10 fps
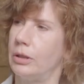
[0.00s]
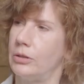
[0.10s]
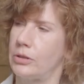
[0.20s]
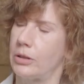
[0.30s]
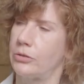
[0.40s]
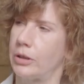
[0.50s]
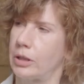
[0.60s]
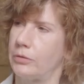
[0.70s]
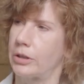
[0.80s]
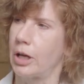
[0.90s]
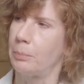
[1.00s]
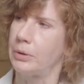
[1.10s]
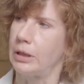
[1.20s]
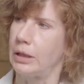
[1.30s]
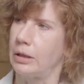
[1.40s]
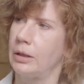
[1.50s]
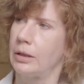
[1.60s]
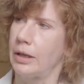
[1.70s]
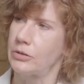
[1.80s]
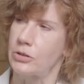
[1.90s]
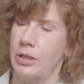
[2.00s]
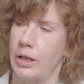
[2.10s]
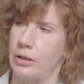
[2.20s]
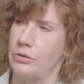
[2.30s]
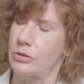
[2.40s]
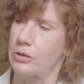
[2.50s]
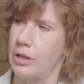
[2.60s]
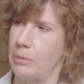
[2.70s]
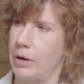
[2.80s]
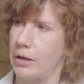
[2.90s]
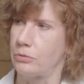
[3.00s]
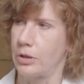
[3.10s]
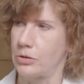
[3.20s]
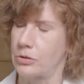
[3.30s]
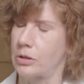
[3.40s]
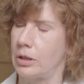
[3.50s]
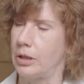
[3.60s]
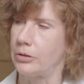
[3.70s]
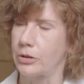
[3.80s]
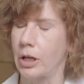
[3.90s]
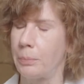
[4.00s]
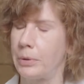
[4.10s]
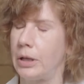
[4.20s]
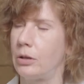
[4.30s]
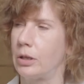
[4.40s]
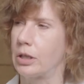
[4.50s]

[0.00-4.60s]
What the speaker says: it sounds like if a company hesitates, they might risk another company or a